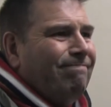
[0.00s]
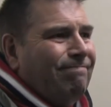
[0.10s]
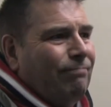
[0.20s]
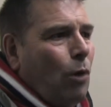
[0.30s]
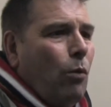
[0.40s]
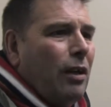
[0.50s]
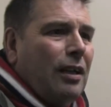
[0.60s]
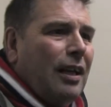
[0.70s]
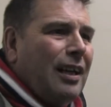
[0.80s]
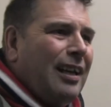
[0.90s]
No,
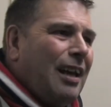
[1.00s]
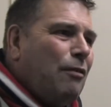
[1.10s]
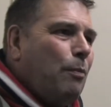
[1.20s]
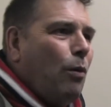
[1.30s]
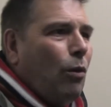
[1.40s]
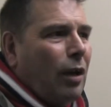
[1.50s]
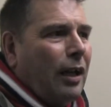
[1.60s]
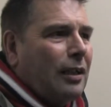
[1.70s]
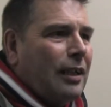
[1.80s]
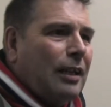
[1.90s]
it never, Paul.
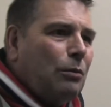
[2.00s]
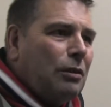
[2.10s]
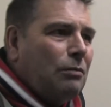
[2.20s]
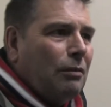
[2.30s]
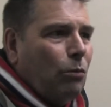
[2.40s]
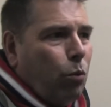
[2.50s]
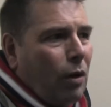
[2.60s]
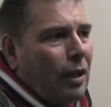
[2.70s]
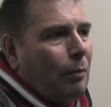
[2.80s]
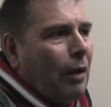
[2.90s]
Like I said, it was one
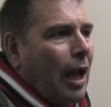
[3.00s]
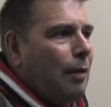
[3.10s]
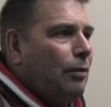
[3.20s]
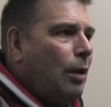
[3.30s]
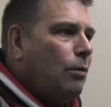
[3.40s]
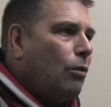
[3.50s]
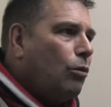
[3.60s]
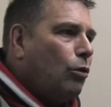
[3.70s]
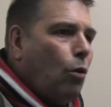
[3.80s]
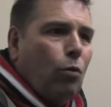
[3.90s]
of them games. They was
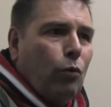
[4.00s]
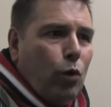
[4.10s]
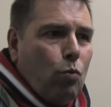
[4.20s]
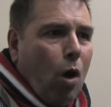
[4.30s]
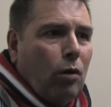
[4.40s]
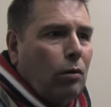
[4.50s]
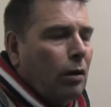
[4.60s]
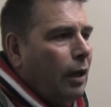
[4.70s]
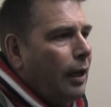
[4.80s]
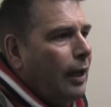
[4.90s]
just going route one,
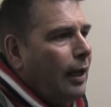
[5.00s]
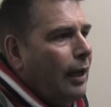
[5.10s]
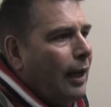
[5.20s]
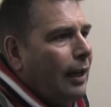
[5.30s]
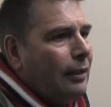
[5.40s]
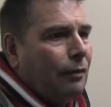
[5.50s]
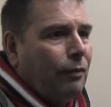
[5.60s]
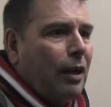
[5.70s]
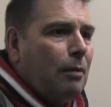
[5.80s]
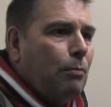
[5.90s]
and it's a
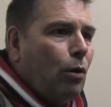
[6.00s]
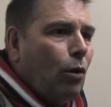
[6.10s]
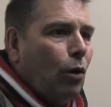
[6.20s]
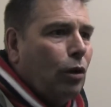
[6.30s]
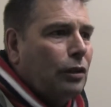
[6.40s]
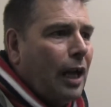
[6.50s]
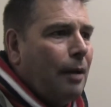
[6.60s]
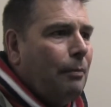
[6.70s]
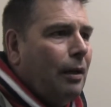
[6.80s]
fighting ball all the time.